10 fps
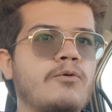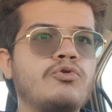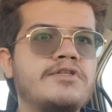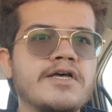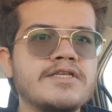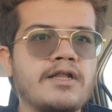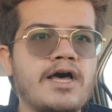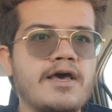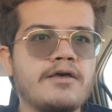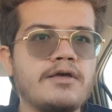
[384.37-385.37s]
who doesn't
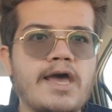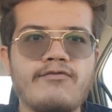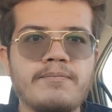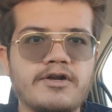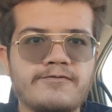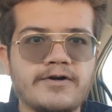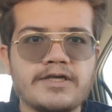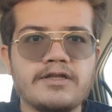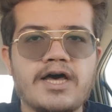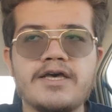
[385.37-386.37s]
lie? Everybody
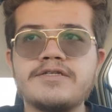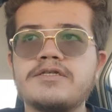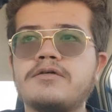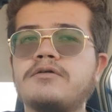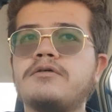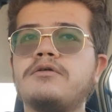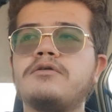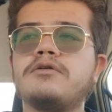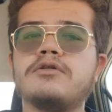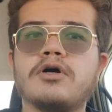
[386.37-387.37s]
fucking lies,
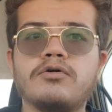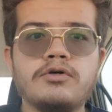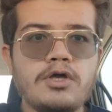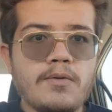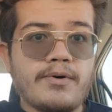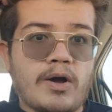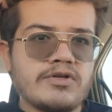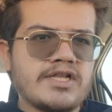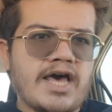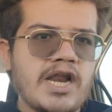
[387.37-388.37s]
you know? But I
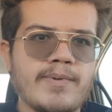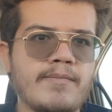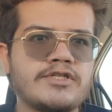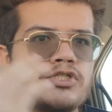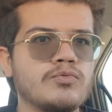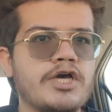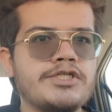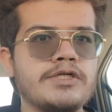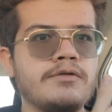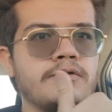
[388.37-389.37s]
wasn't lying about my
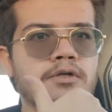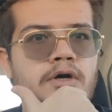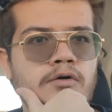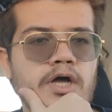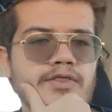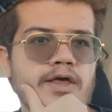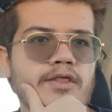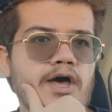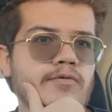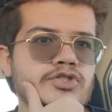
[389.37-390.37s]
situation, you know?
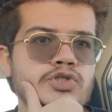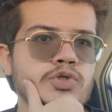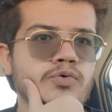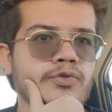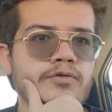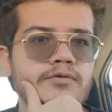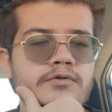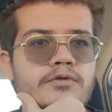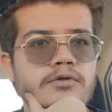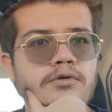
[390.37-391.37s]
that was the truth.
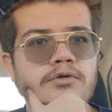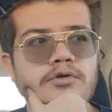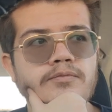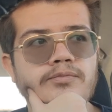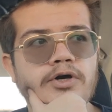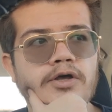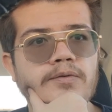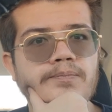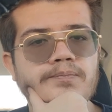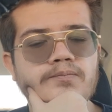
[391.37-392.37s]

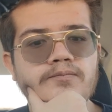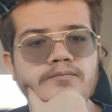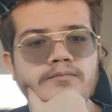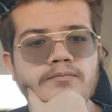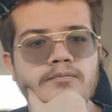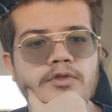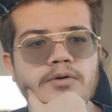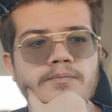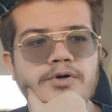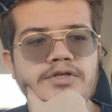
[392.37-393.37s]
But,
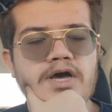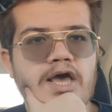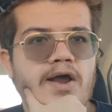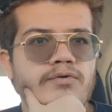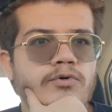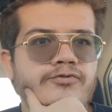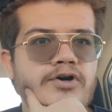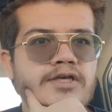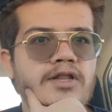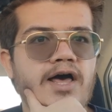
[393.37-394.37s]
but yeah, everyone
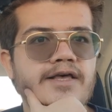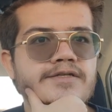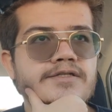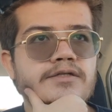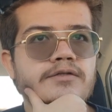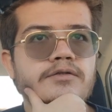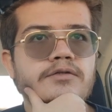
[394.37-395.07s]
fucking lies.